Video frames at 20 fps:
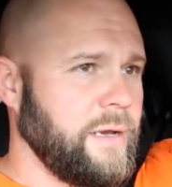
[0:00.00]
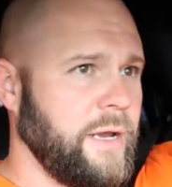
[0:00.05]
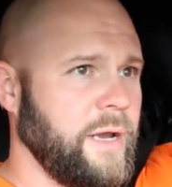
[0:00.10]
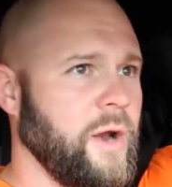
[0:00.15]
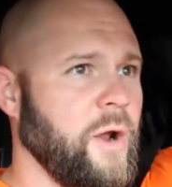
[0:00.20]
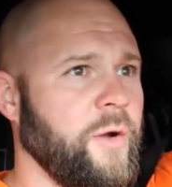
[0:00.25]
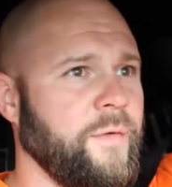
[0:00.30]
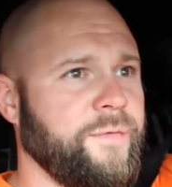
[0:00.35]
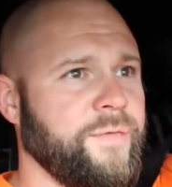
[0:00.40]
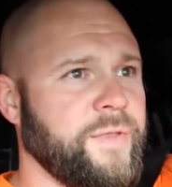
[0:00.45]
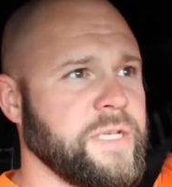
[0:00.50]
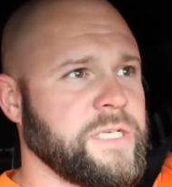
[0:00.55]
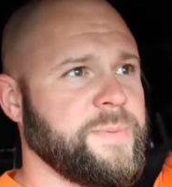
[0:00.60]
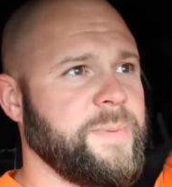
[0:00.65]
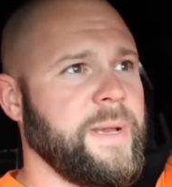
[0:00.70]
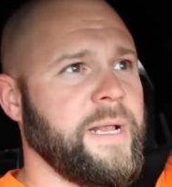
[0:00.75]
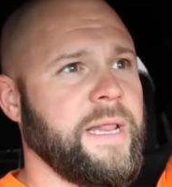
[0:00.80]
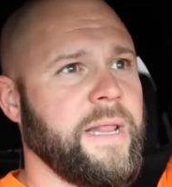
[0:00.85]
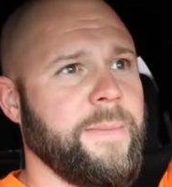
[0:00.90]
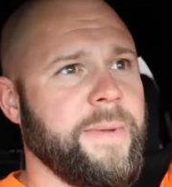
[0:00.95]
you know, if the
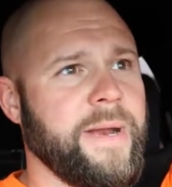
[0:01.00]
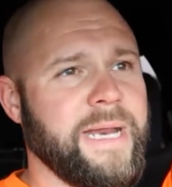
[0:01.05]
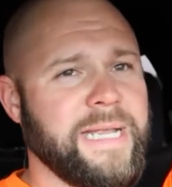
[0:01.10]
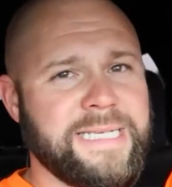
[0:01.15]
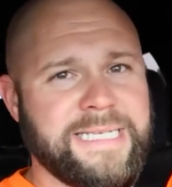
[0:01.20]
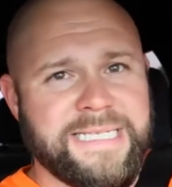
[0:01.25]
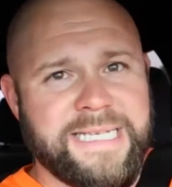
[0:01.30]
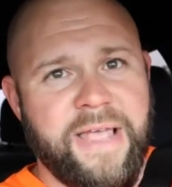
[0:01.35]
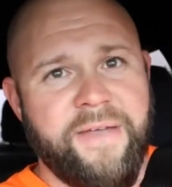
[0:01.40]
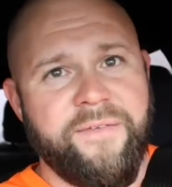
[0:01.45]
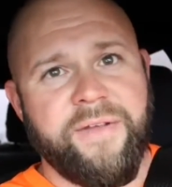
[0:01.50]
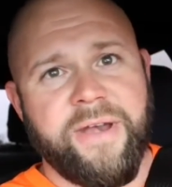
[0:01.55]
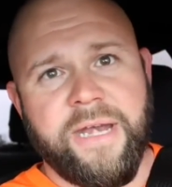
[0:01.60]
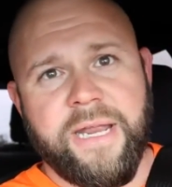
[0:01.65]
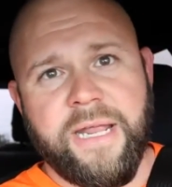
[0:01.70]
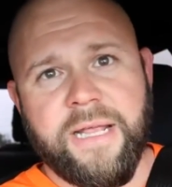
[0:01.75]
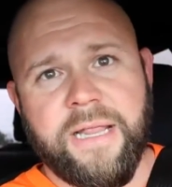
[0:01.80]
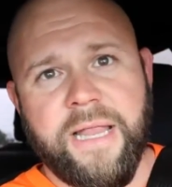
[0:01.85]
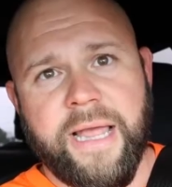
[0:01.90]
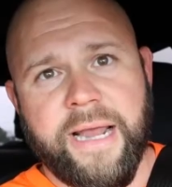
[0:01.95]
speed limit is
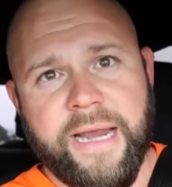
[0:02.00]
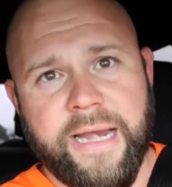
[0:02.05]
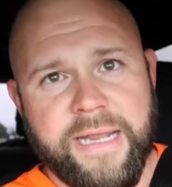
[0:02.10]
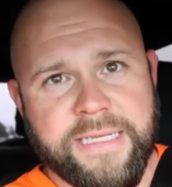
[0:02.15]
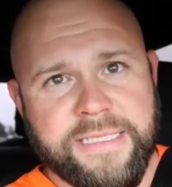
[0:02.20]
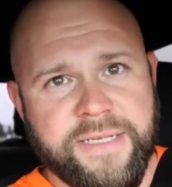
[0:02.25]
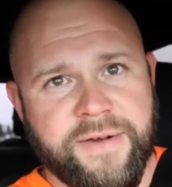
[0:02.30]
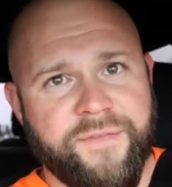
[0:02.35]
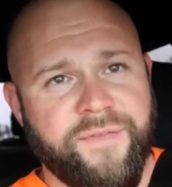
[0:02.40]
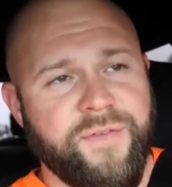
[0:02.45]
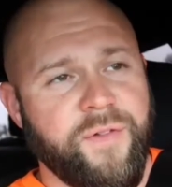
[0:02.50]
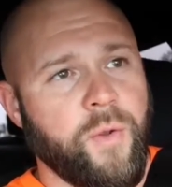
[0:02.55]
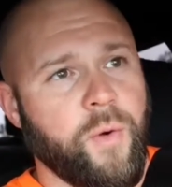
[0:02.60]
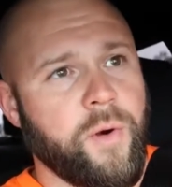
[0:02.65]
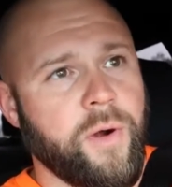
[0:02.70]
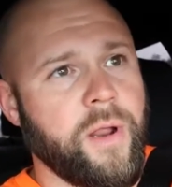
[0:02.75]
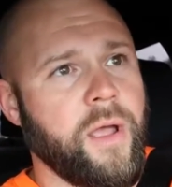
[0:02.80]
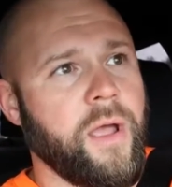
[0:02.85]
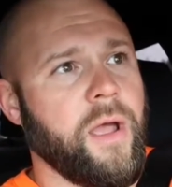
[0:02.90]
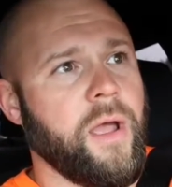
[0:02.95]
70 like it is in
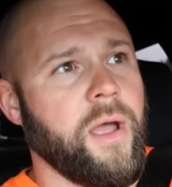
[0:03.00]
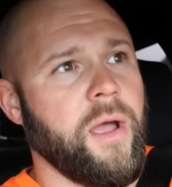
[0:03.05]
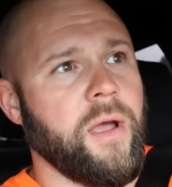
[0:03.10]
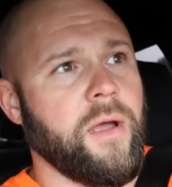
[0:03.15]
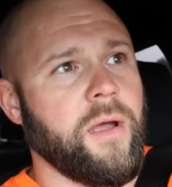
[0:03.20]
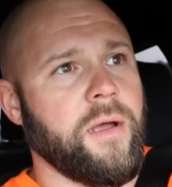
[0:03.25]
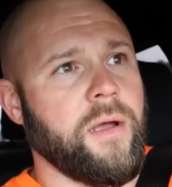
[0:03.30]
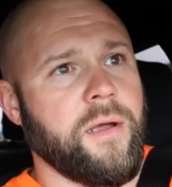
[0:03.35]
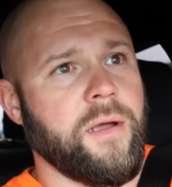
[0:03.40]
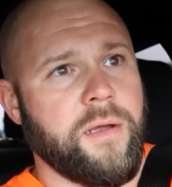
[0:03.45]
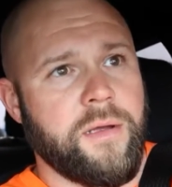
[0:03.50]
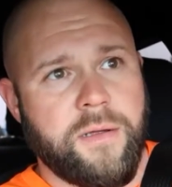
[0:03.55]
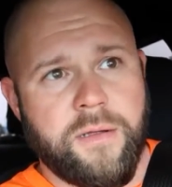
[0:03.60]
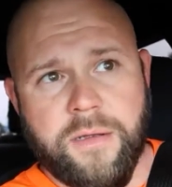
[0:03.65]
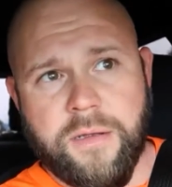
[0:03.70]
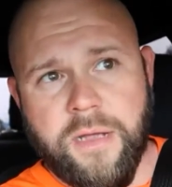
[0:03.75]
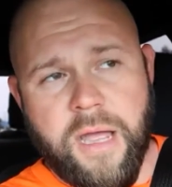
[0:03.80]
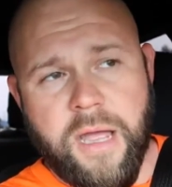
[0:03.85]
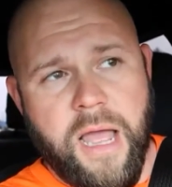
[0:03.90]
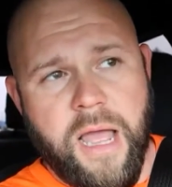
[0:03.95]
Florida,
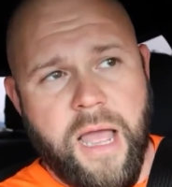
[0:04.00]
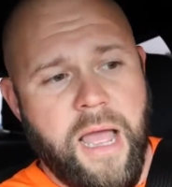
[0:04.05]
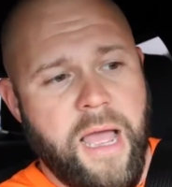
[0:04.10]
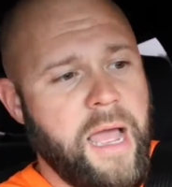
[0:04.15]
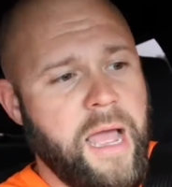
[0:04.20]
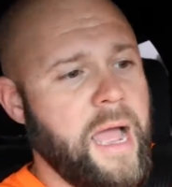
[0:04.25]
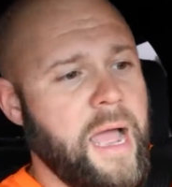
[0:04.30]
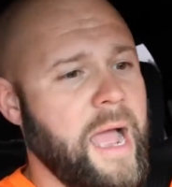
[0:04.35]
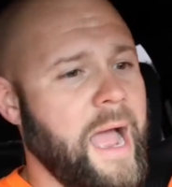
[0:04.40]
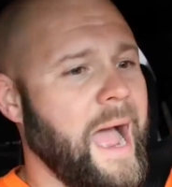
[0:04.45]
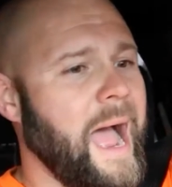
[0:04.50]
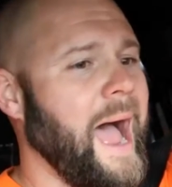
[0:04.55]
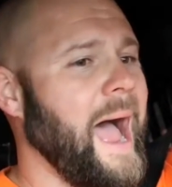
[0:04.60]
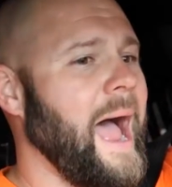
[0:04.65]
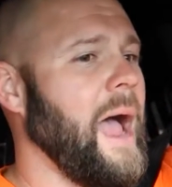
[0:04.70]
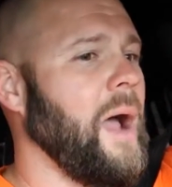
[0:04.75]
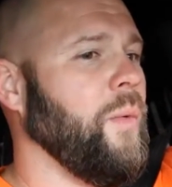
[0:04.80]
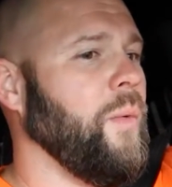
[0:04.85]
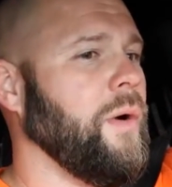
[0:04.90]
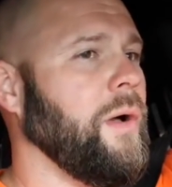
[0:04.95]

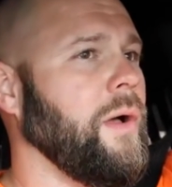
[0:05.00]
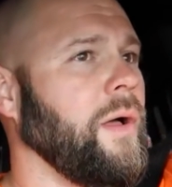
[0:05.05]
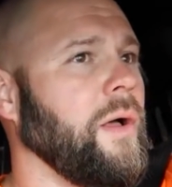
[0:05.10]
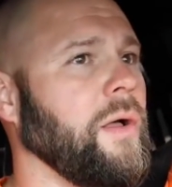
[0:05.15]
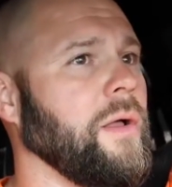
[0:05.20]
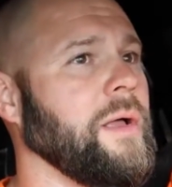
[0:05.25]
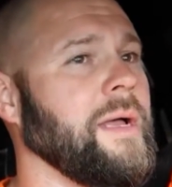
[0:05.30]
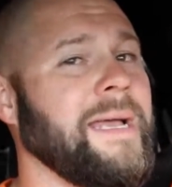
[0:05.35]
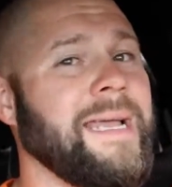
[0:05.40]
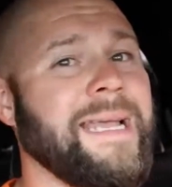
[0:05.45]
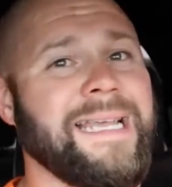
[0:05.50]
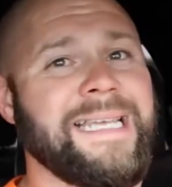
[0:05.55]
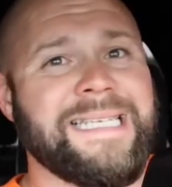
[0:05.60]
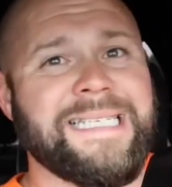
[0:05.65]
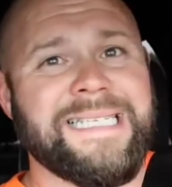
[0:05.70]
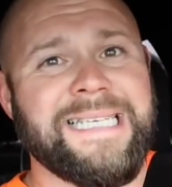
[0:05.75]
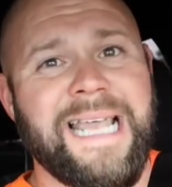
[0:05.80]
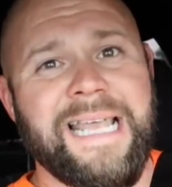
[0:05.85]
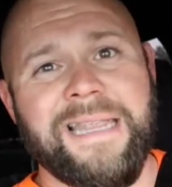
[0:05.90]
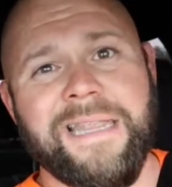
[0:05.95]
I will
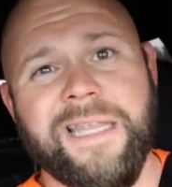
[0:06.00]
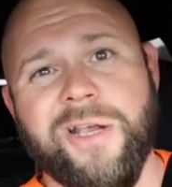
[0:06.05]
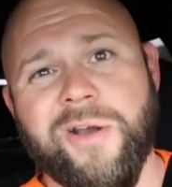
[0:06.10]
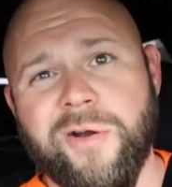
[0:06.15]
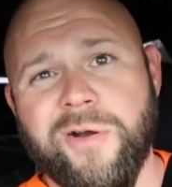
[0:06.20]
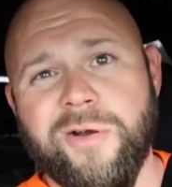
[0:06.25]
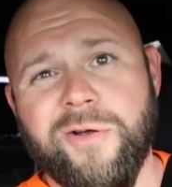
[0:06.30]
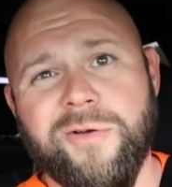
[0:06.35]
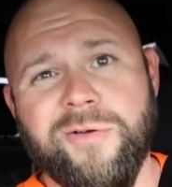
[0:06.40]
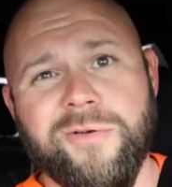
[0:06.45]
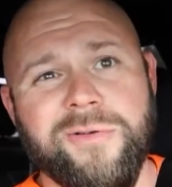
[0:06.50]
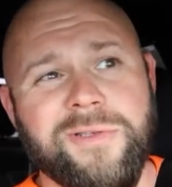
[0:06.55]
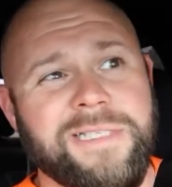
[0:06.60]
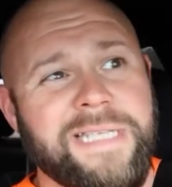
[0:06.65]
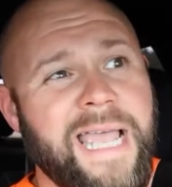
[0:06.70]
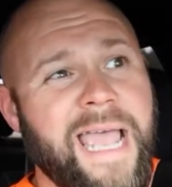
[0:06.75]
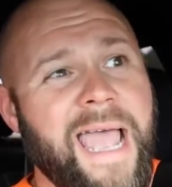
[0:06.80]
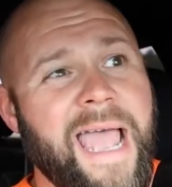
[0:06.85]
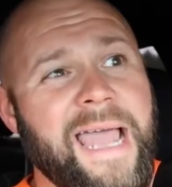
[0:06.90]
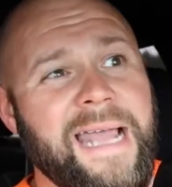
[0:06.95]
set the
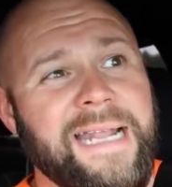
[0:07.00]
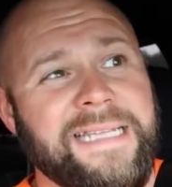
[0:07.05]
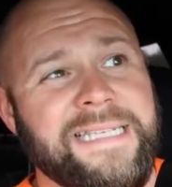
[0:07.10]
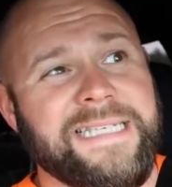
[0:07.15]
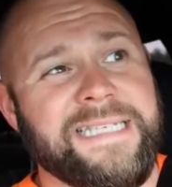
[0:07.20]
cruise at